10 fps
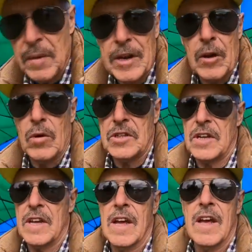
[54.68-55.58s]
to be
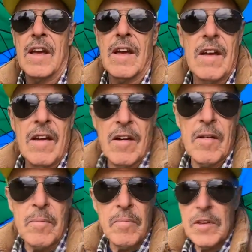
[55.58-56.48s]
noisy.
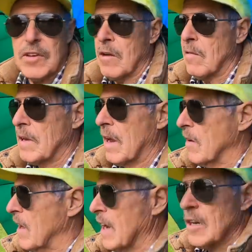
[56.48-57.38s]
Um, generally
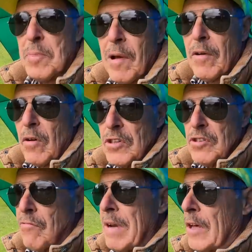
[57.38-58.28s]
down in Angler's Paradise
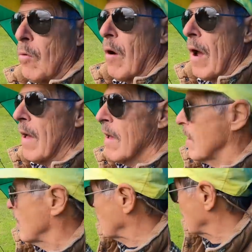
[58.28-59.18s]
it's really quiet.
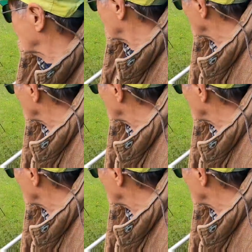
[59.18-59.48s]
The